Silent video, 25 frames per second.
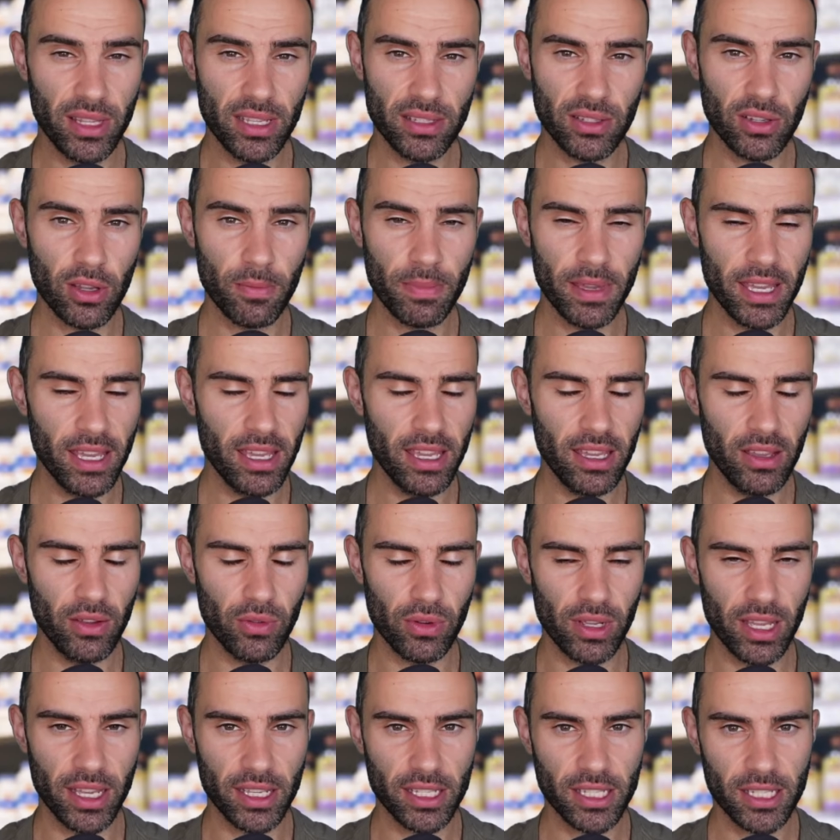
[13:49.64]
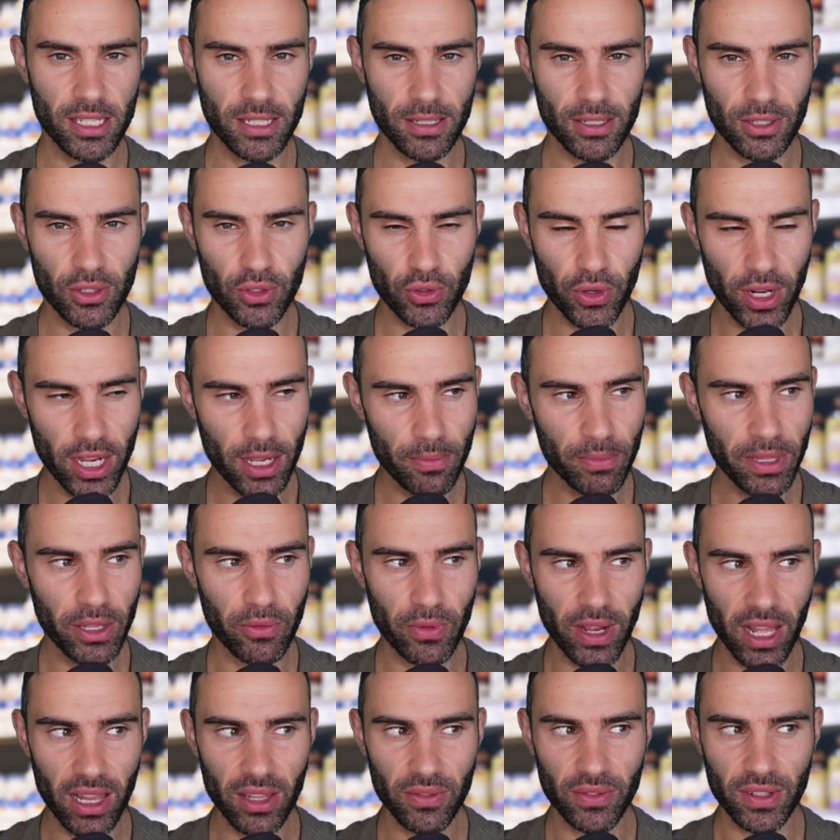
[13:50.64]
this could be extremely
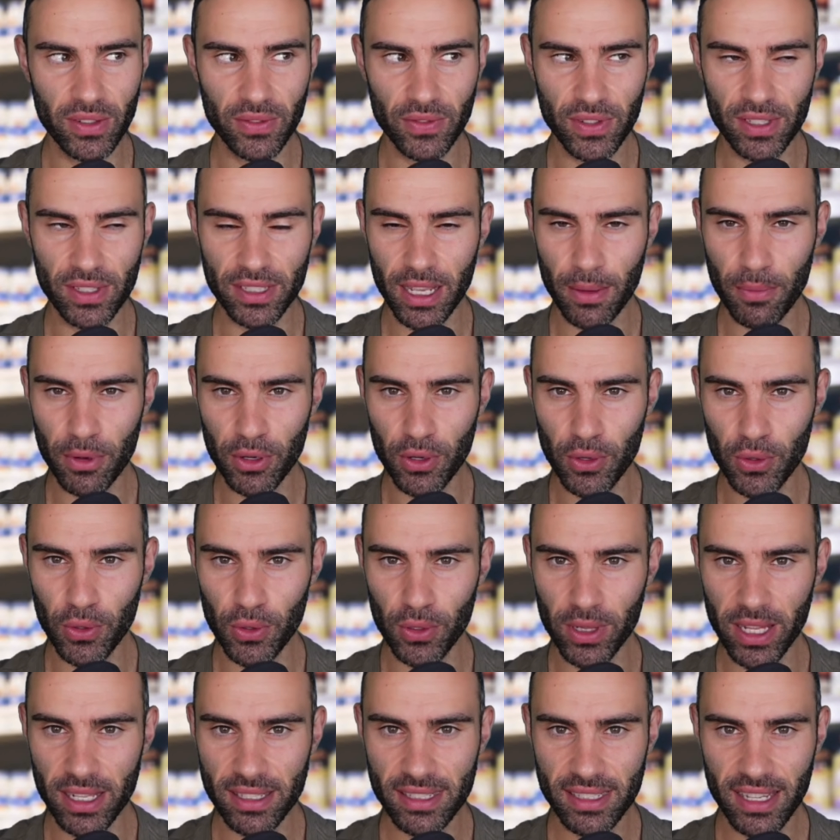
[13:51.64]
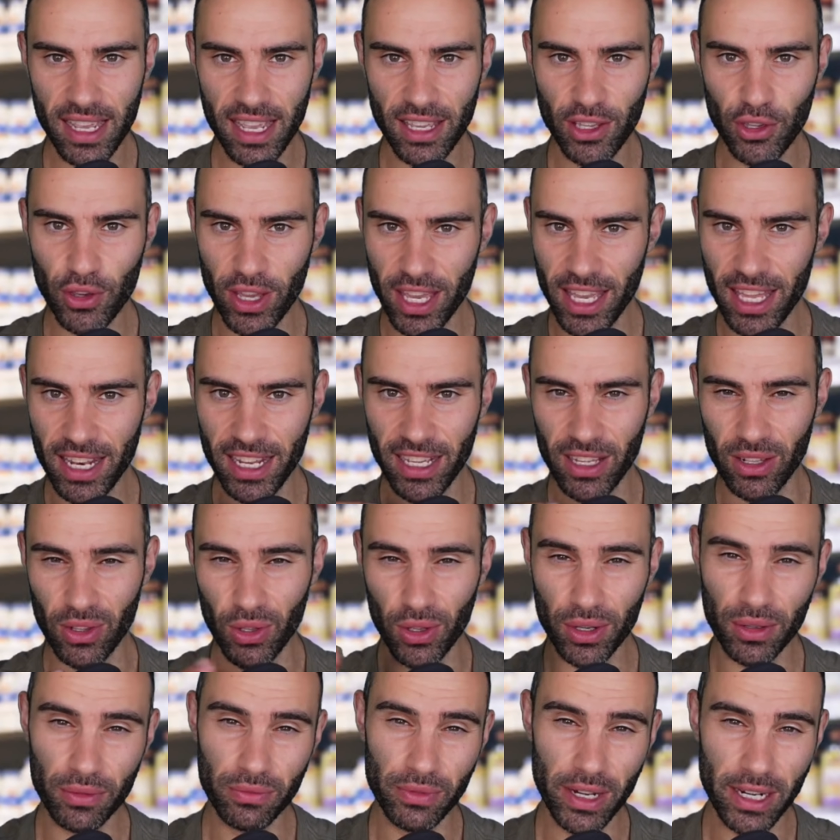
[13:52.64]
relevant for someone who, let's say you're eating a
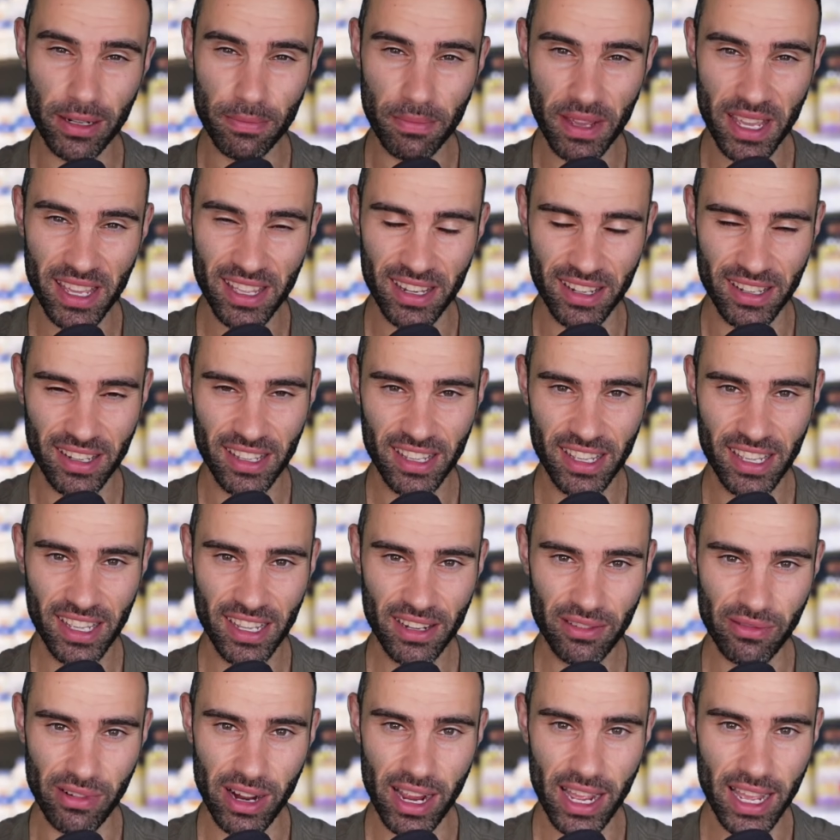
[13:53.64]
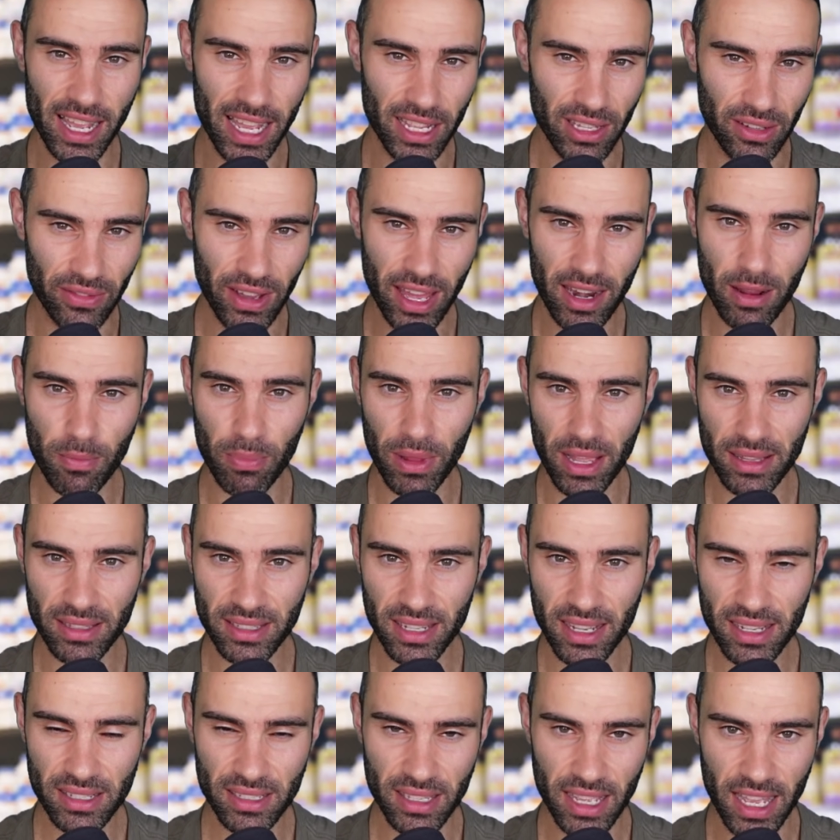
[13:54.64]
lot of red meat, right? And you've had a blood
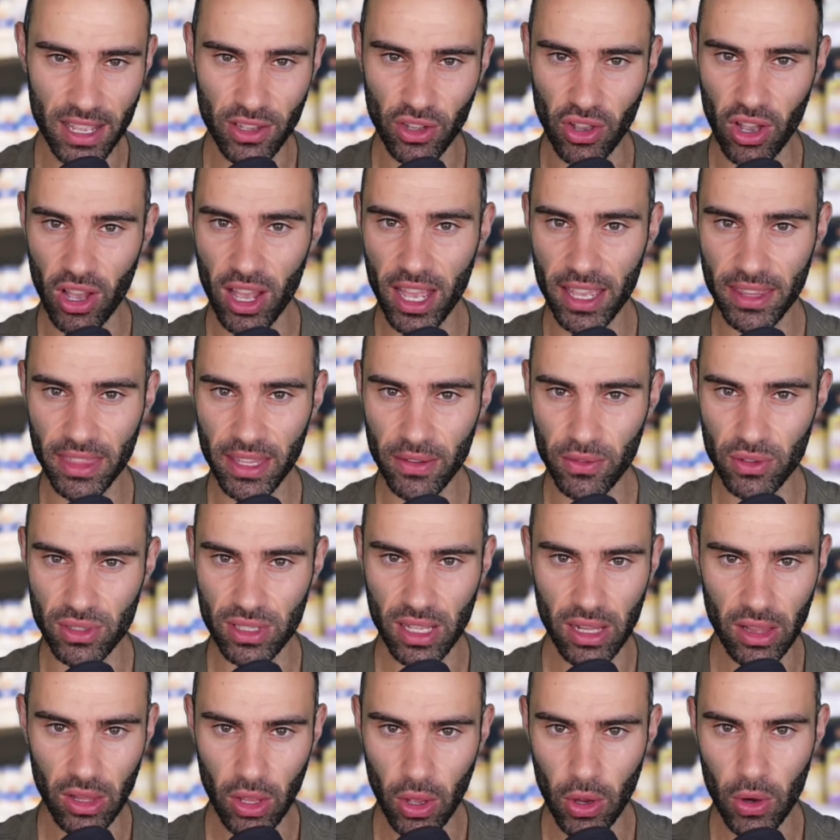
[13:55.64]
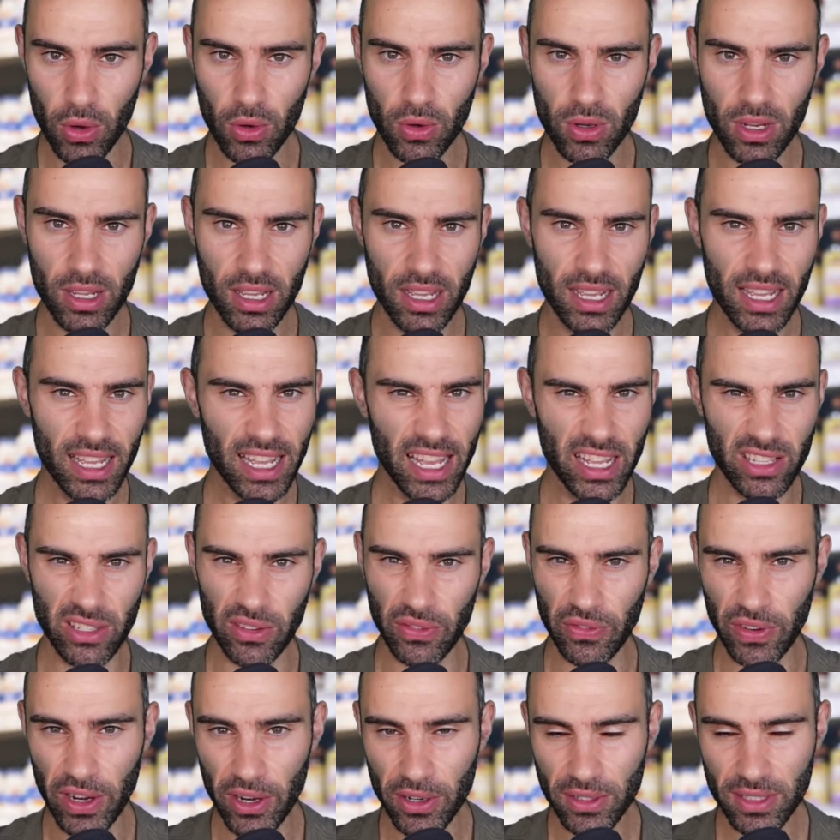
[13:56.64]
test and your iron levels are low and
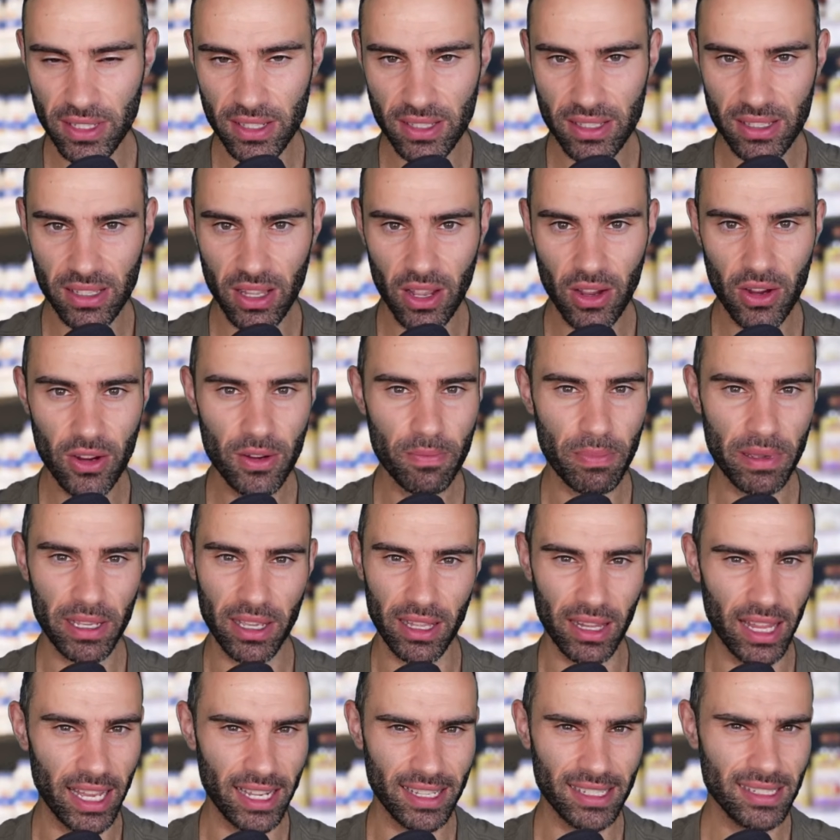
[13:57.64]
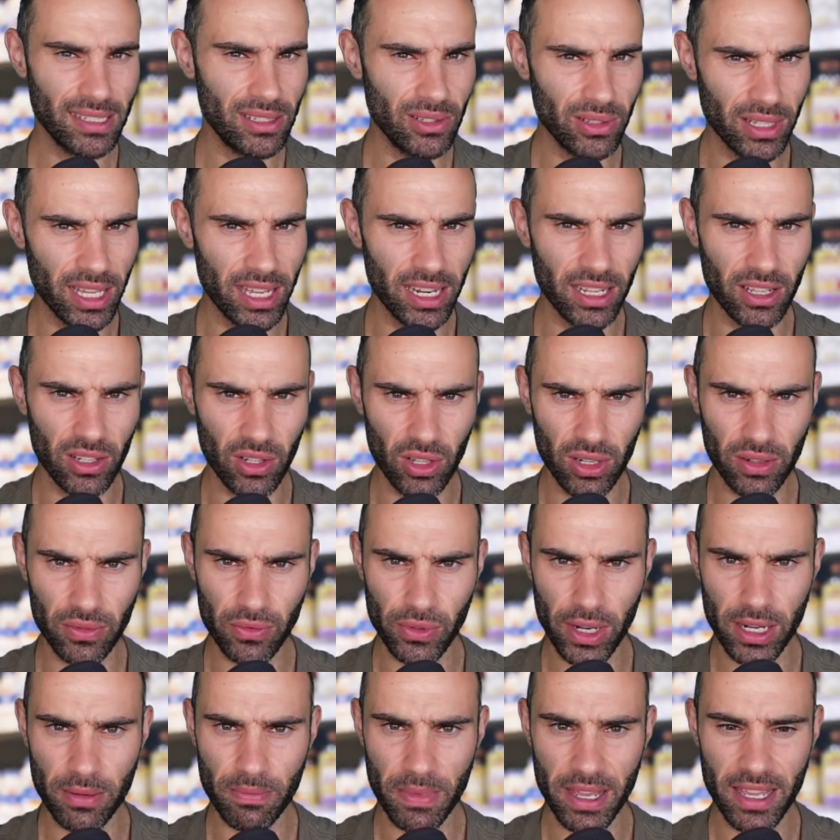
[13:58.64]
your ferritin's low, but you're like still eating a lot of
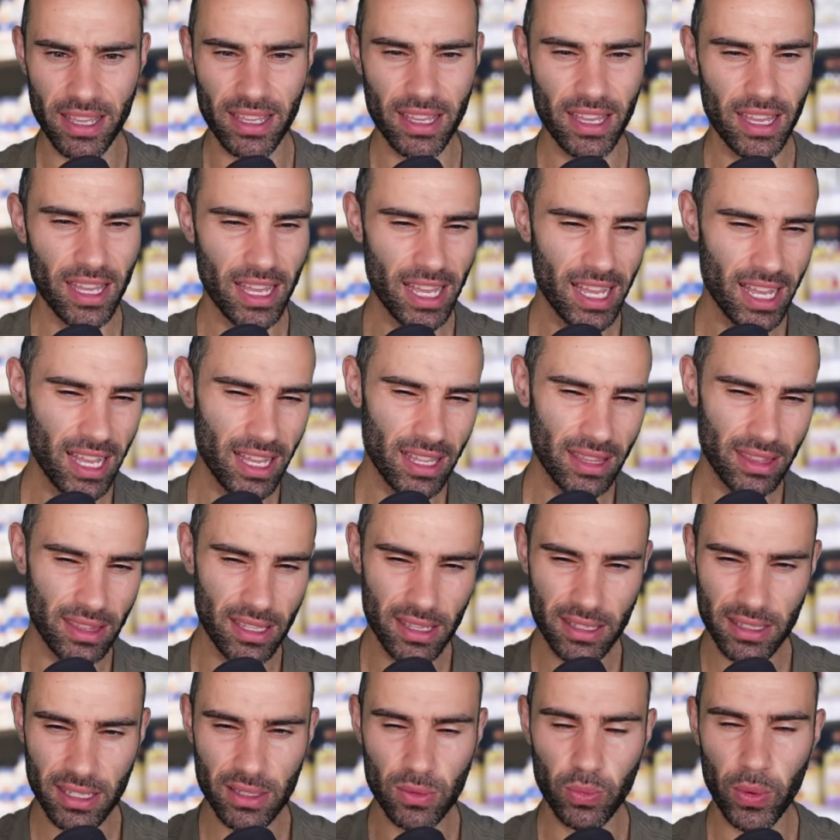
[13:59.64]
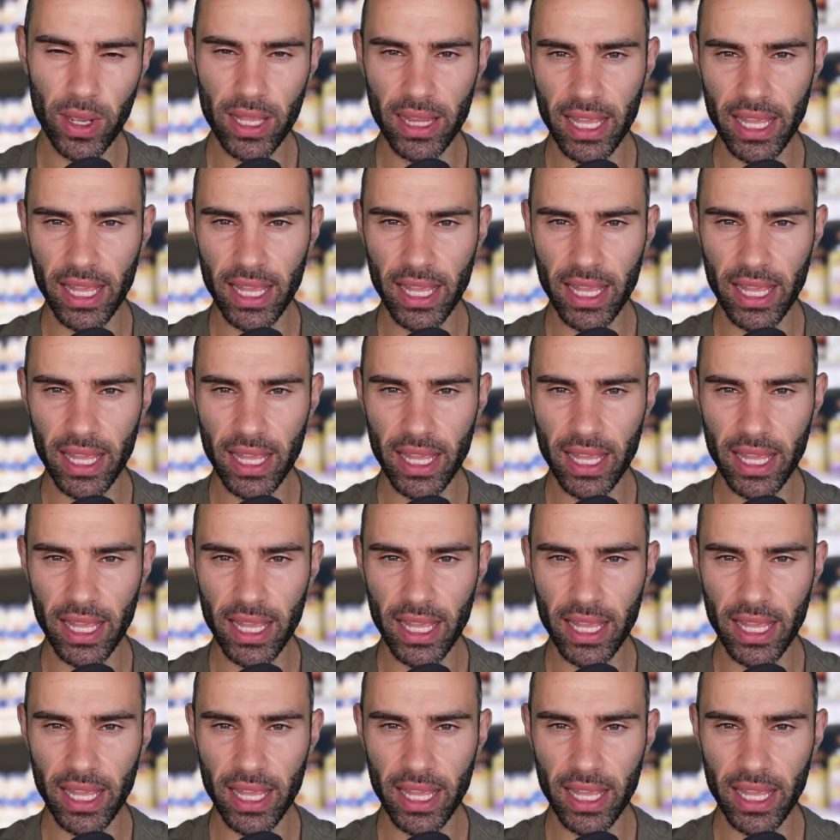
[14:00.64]
red meat. This is where